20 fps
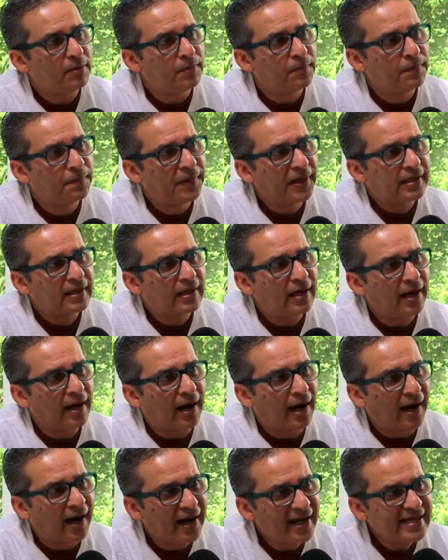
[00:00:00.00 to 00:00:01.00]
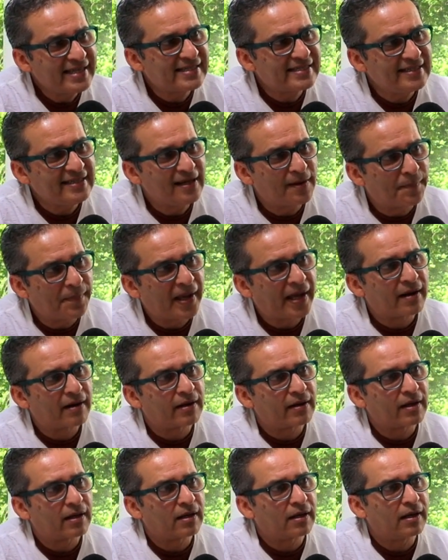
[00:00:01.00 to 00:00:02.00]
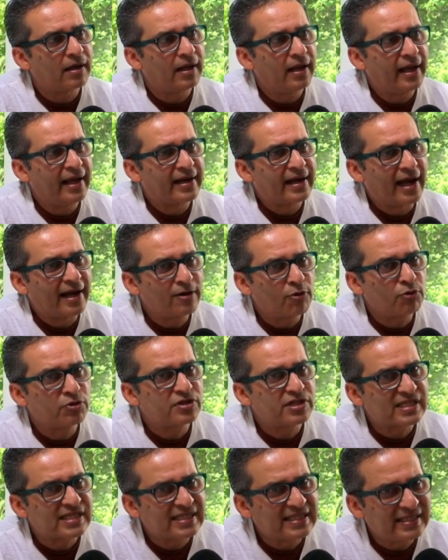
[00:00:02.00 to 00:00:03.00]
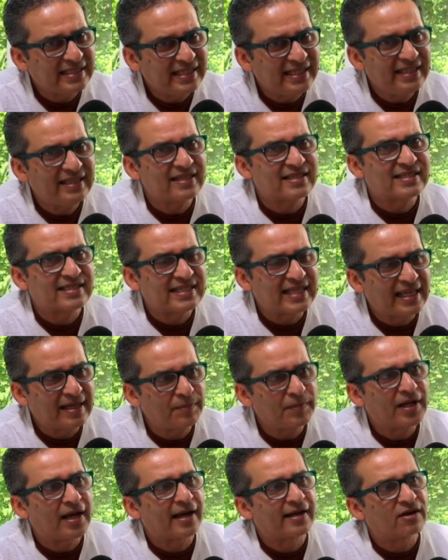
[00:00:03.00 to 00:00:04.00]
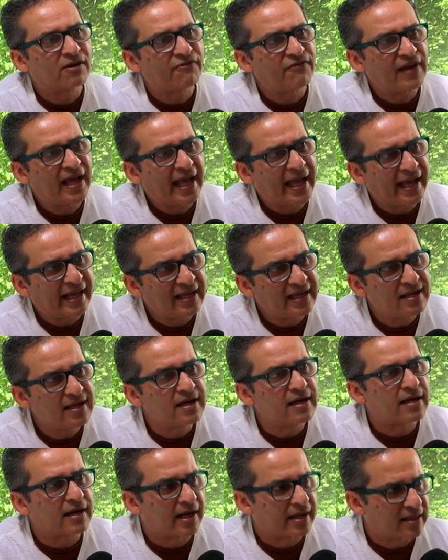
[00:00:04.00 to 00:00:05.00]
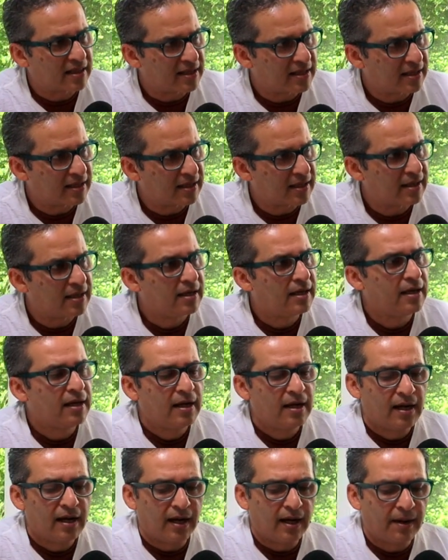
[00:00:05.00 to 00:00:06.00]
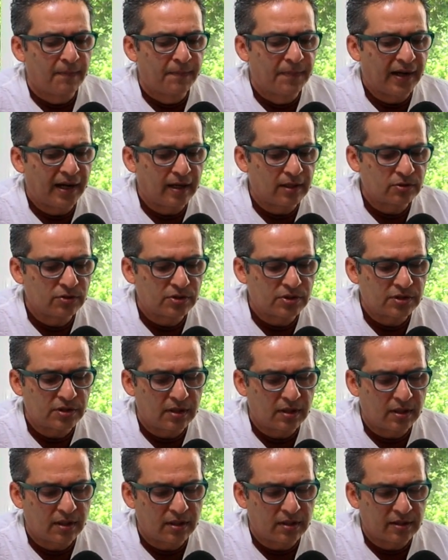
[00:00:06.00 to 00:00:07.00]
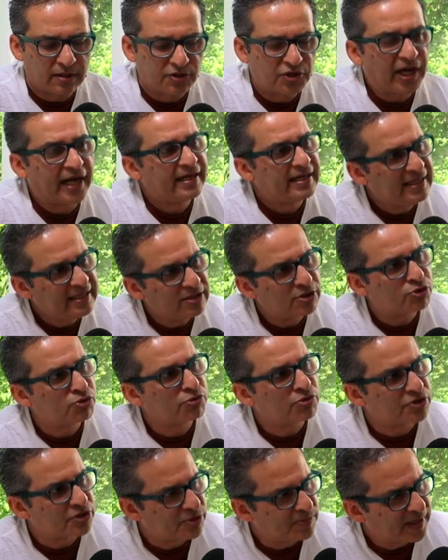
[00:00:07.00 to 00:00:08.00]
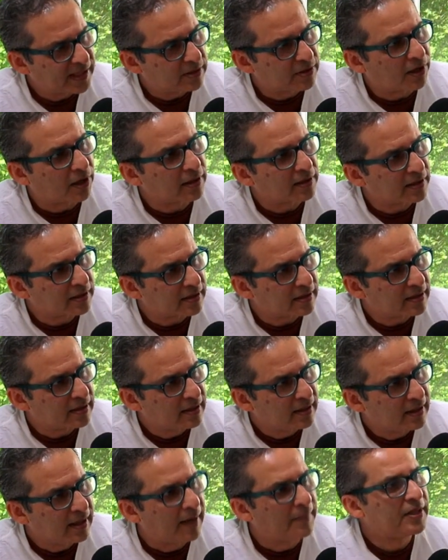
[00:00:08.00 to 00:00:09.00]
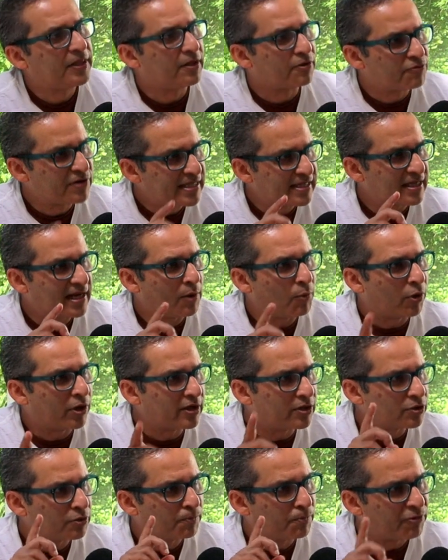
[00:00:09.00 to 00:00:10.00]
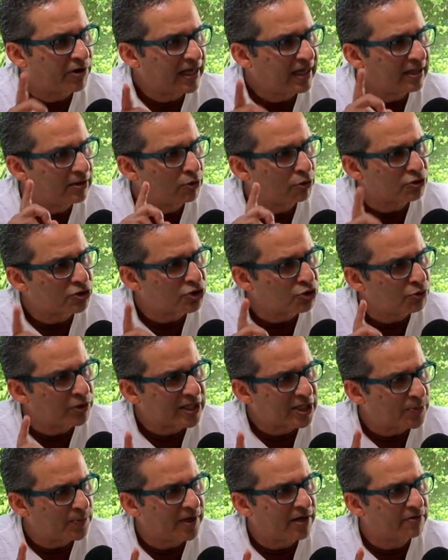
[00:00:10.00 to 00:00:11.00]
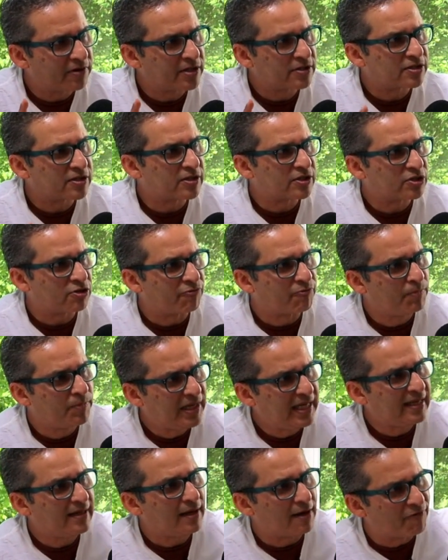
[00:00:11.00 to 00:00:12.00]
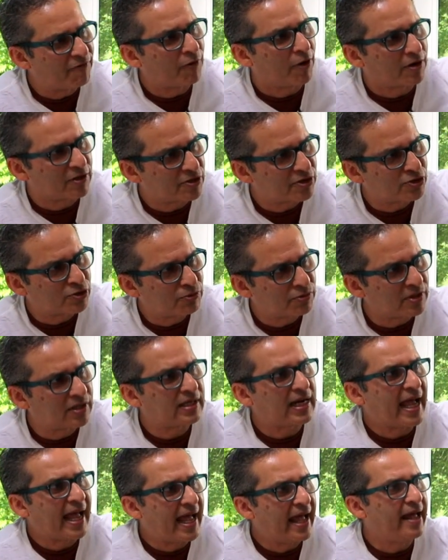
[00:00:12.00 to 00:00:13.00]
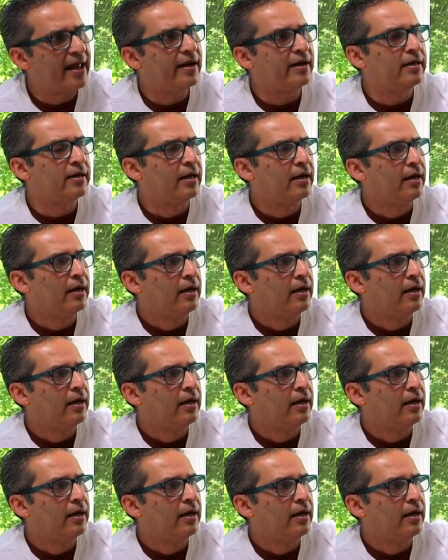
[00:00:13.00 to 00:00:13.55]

But I see a parallel, and I don't see the same kind of anger, I think, about the Chinese students being targeted. I mean, the reason I wanted to bring in those two experiences of being a foreign student and